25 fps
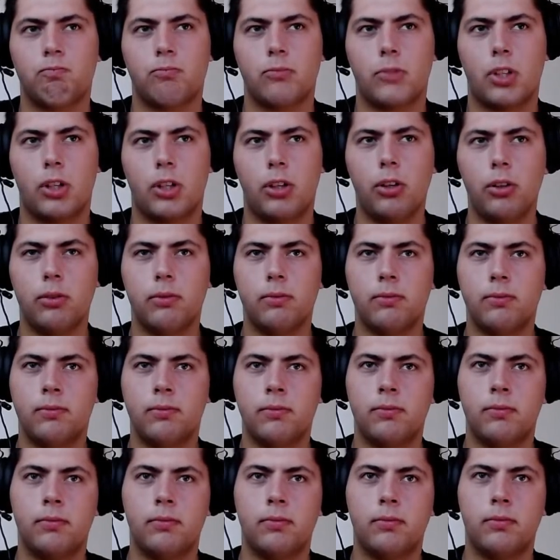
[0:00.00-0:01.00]
Cool.
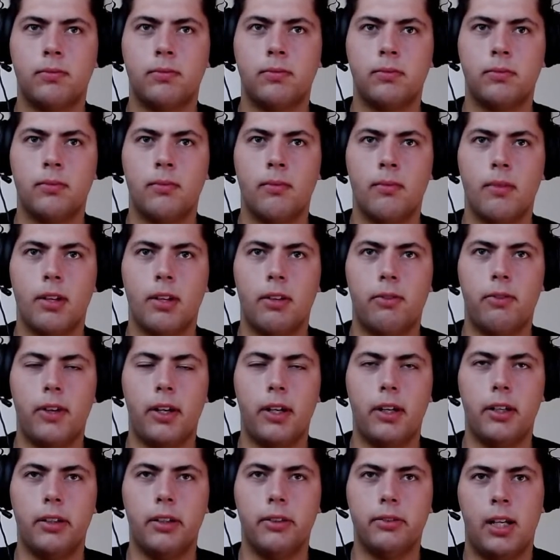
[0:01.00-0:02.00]
Fair
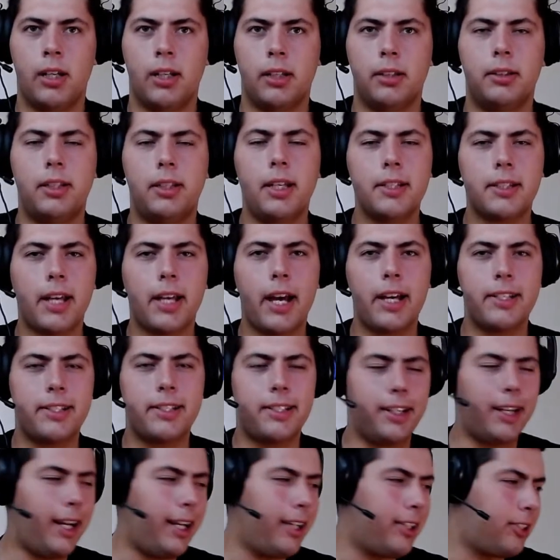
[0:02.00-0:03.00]
enough. These guys
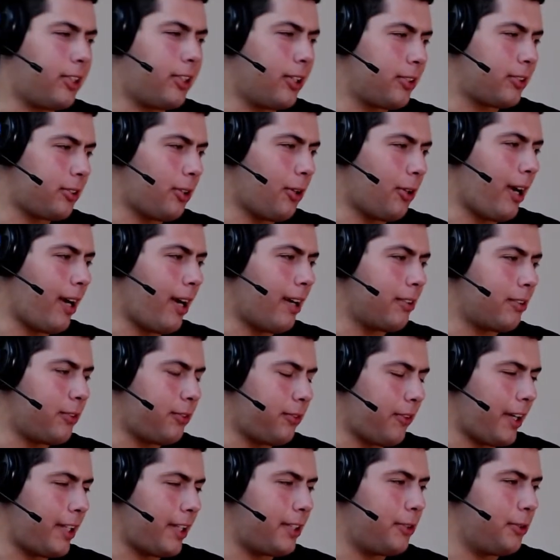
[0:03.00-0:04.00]
really don't know how to
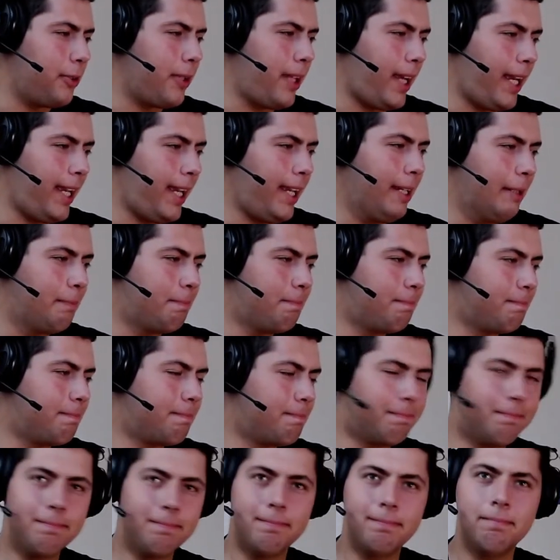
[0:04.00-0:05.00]
fight, do they?
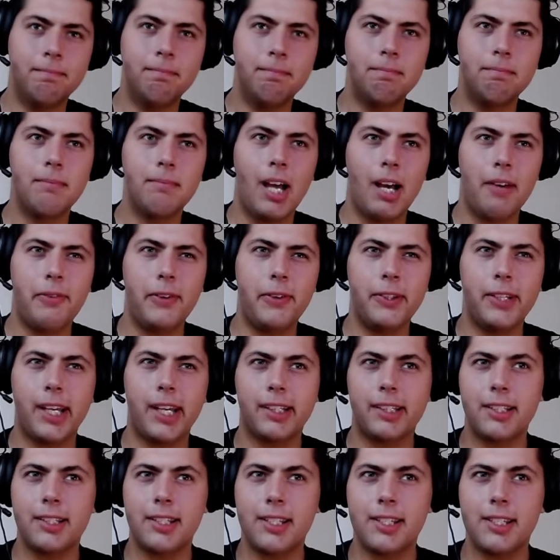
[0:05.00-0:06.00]
I feel like
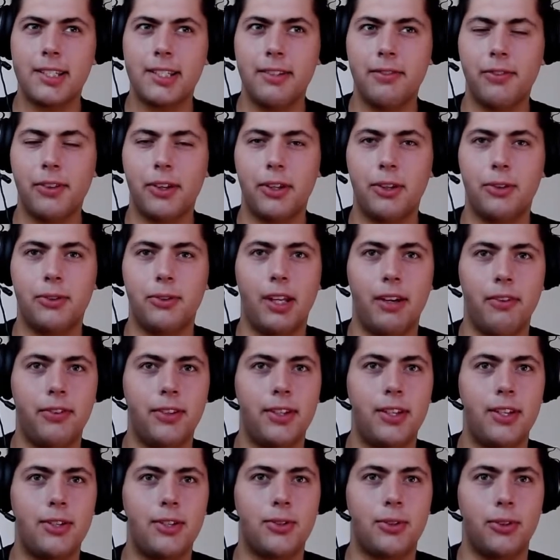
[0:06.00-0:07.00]
this is something you
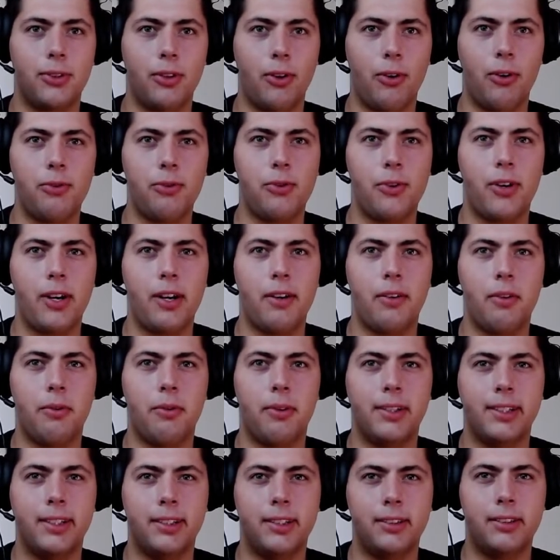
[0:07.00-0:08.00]
definitely should know if you're level
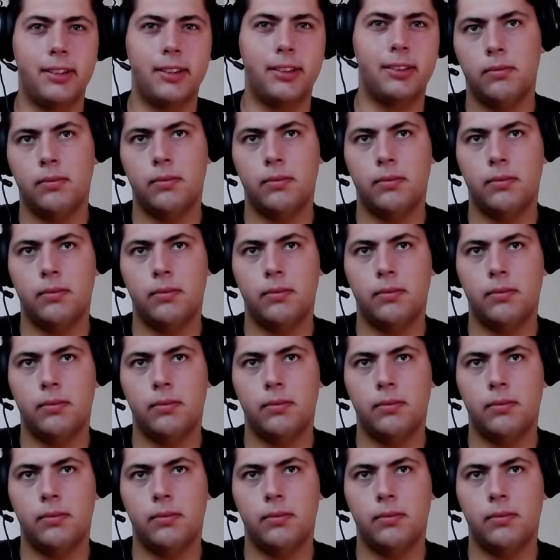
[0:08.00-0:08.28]
100.